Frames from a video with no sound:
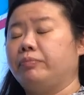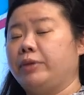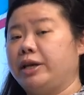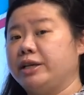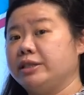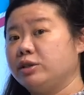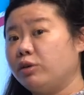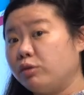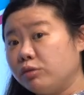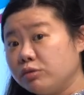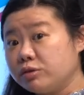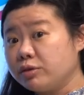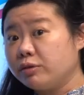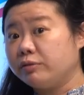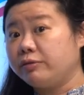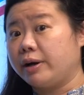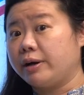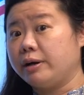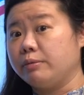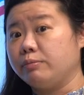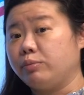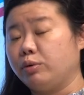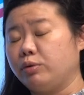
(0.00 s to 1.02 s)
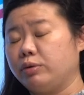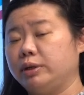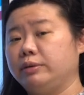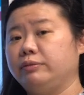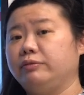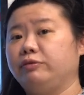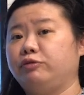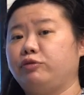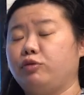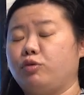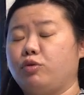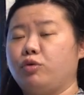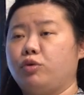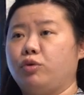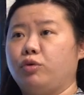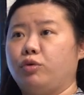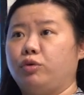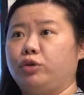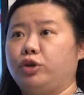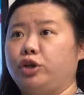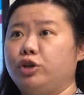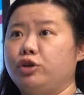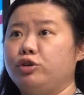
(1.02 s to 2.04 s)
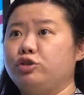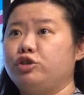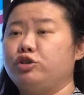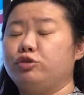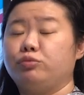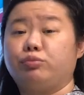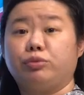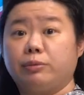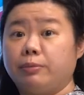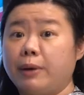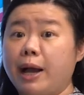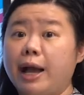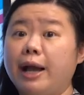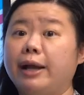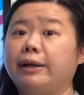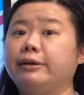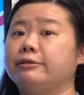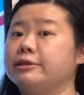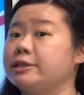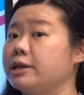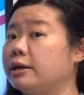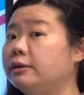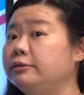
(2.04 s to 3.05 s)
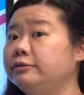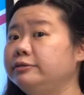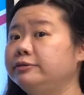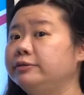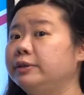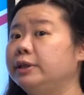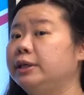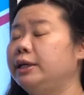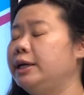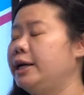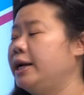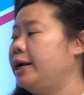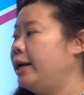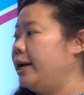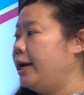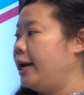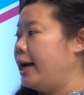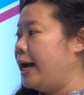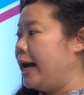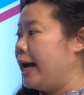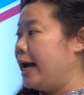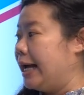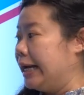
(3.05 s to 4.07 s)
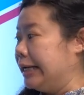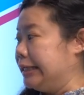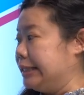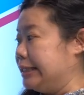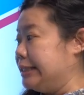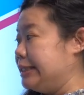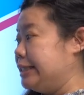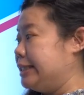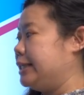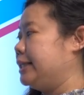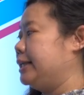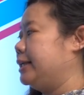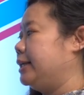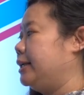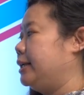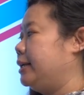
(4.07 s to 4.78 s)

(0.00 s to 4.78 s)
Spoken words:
is also very important for you to prepare yourself. And